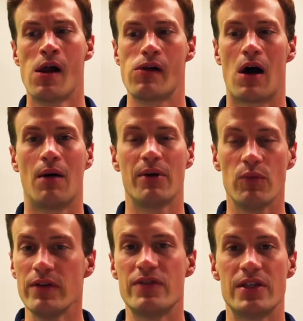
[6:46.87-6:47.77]
Um, and
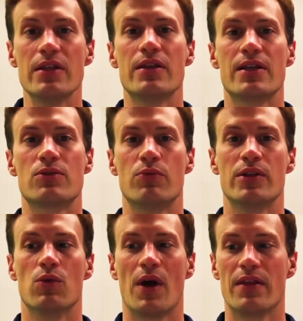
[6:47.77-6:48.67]
we've seen this
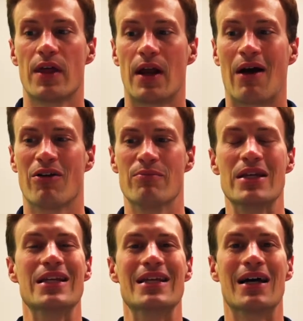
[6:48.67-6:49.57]
with the way that our
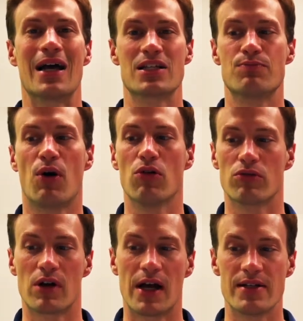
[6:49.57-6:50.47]
media has
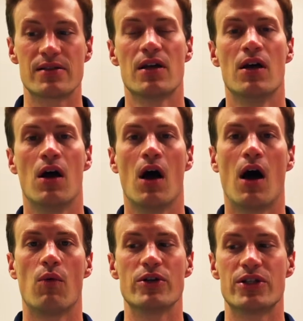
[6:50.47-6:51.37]
polarized,
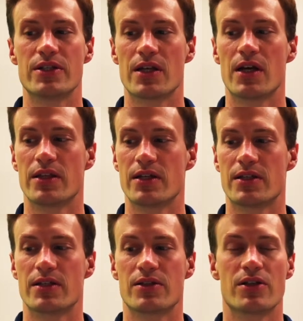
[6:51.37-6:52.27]
uh, which is a,
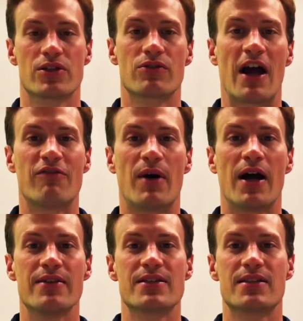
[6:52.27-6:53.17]
there's, a, there's a graph
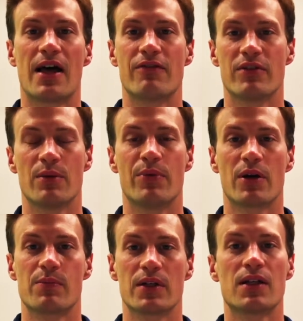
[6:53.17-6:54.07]
behind this slide from the
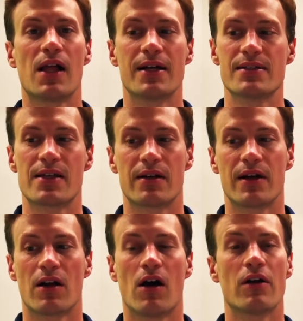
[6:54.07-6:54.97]
Berkman Klein Center
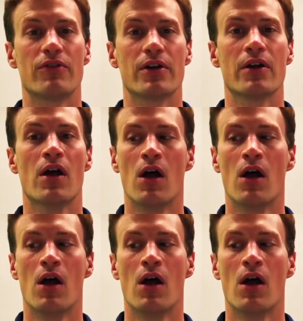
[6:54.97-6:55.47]
at Harvard